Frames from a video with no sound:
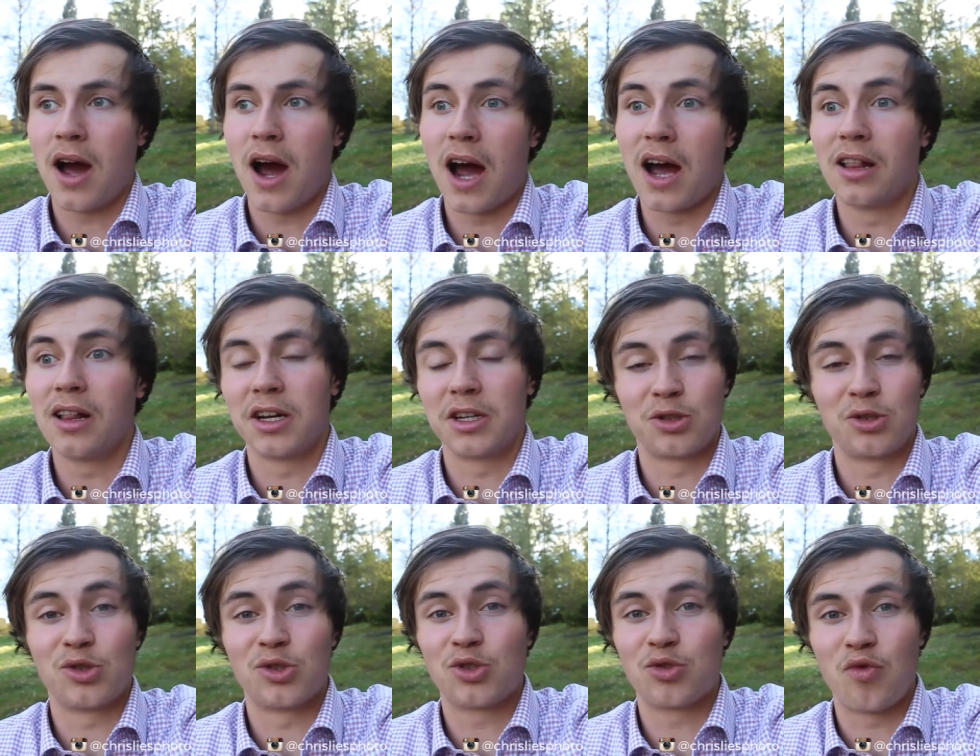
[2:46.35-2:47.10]
I like
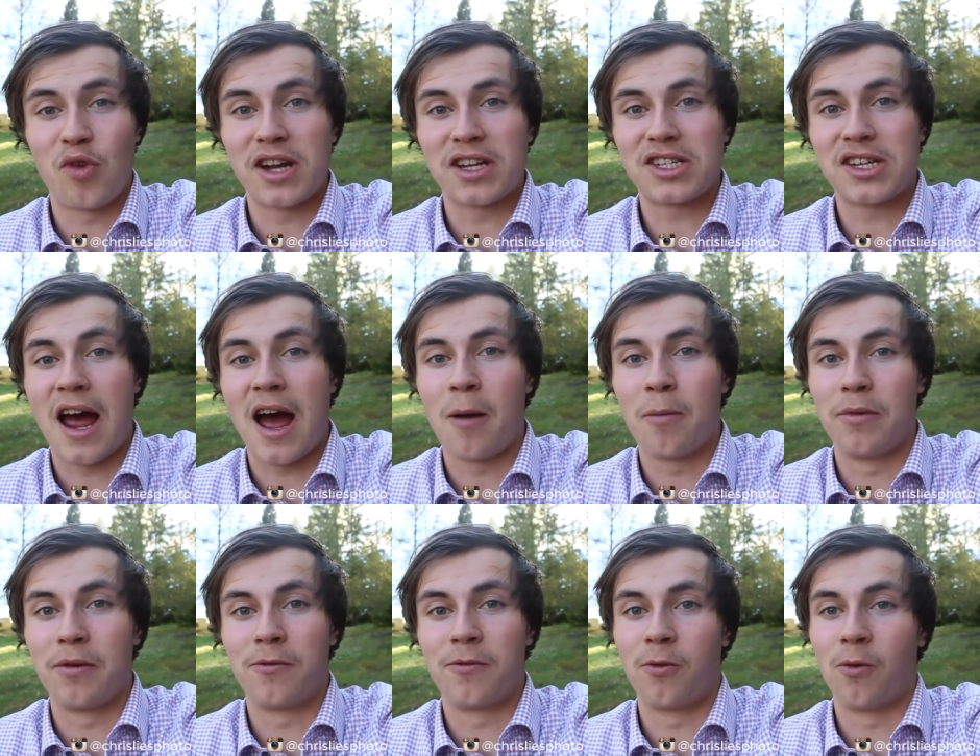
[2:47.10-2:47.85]
to stretch
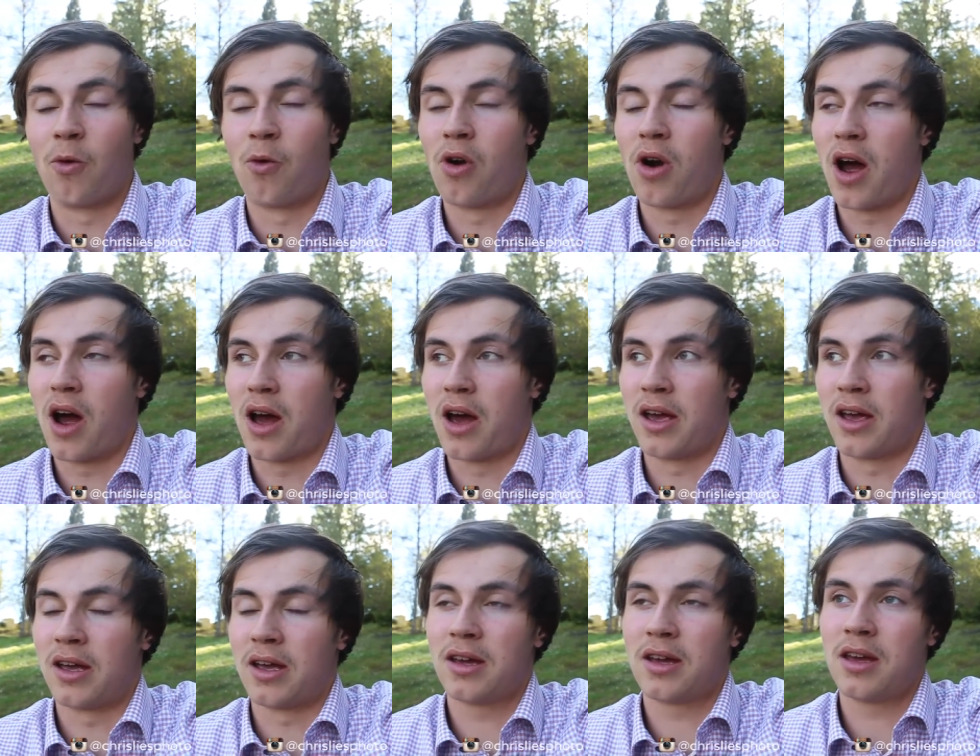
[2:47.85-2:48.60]
out before
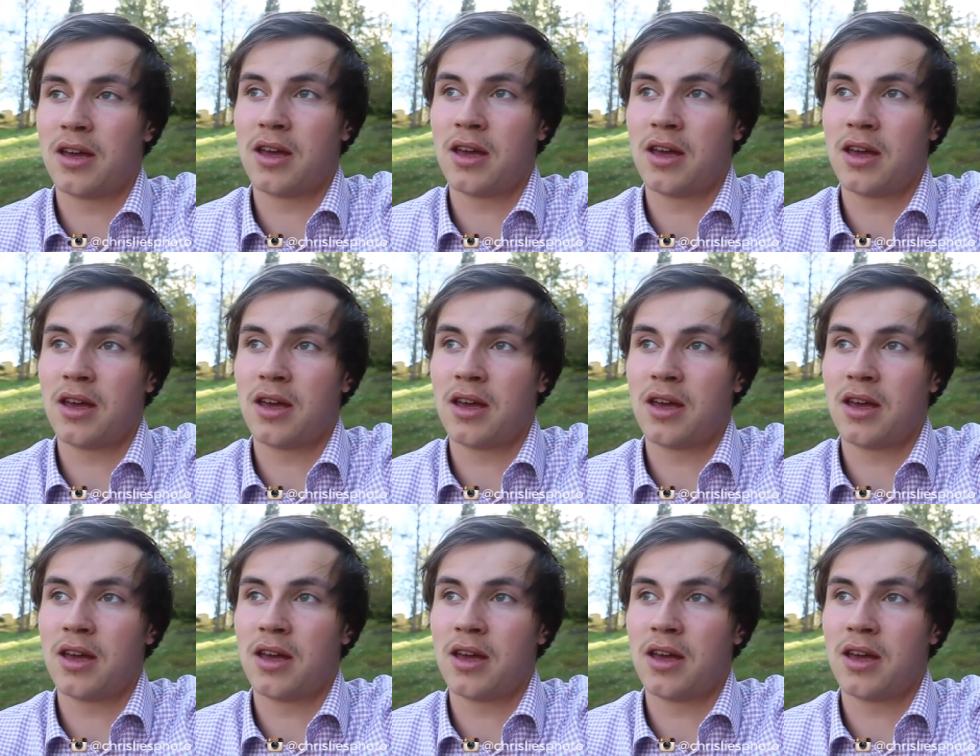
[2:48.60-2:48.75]
I